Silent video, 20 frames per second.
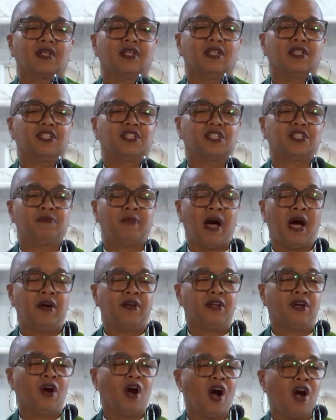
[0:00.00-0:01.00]
And just bow
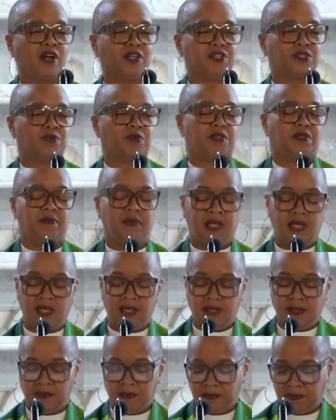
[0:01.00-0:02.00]
your hearts with
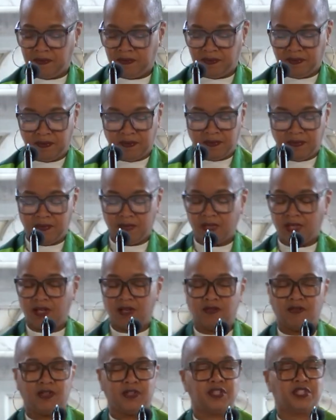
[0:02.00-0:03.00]
me
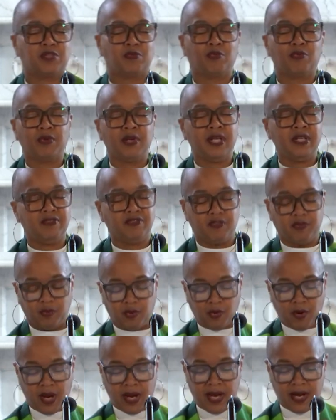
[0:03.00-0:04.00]
for this brief
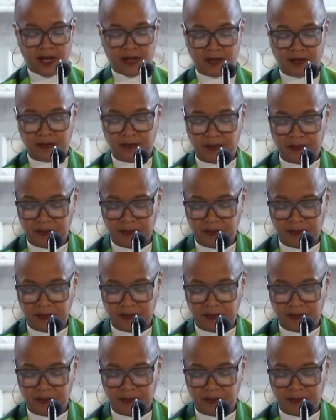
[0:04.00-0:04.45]
prayer.